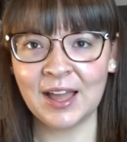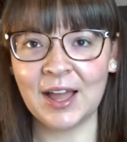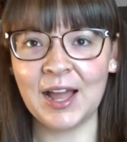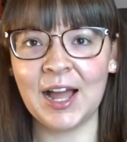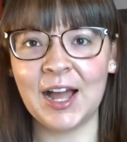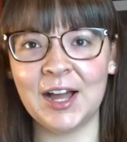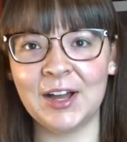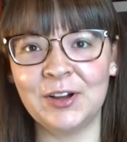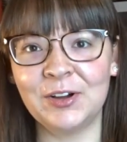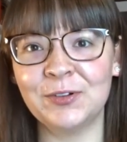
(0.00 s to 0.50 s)

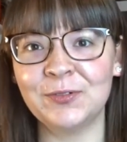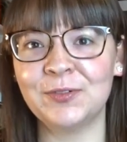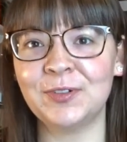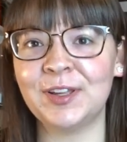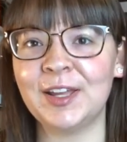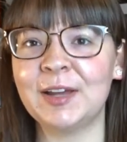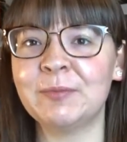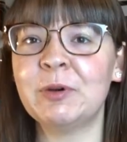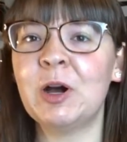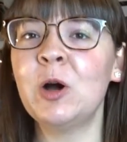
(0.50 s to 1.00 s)

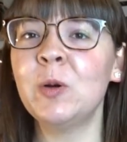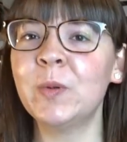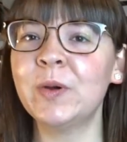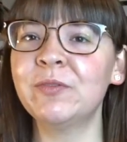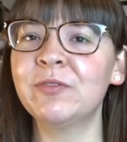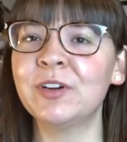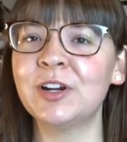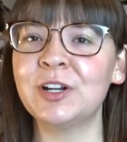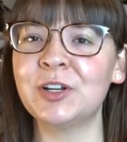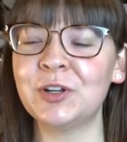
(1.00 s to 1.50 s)
hopefully, I'm hoping
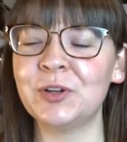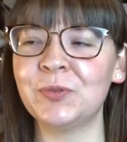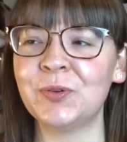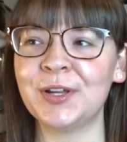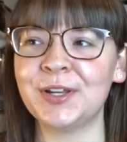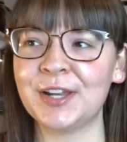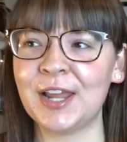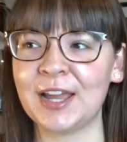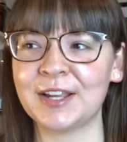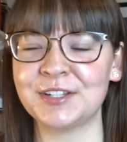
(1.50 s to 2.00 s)
for a new
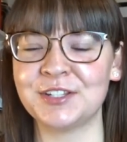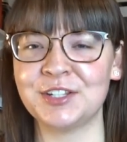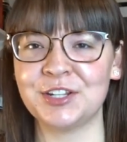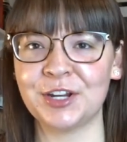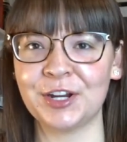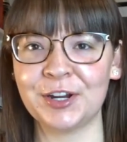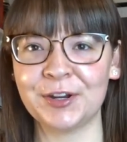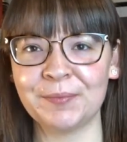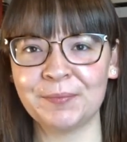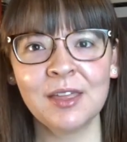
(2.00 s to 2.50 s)
one next
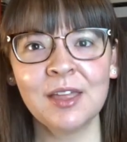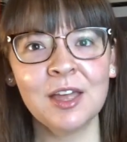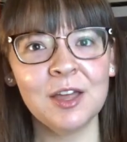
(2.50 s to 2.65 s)
year.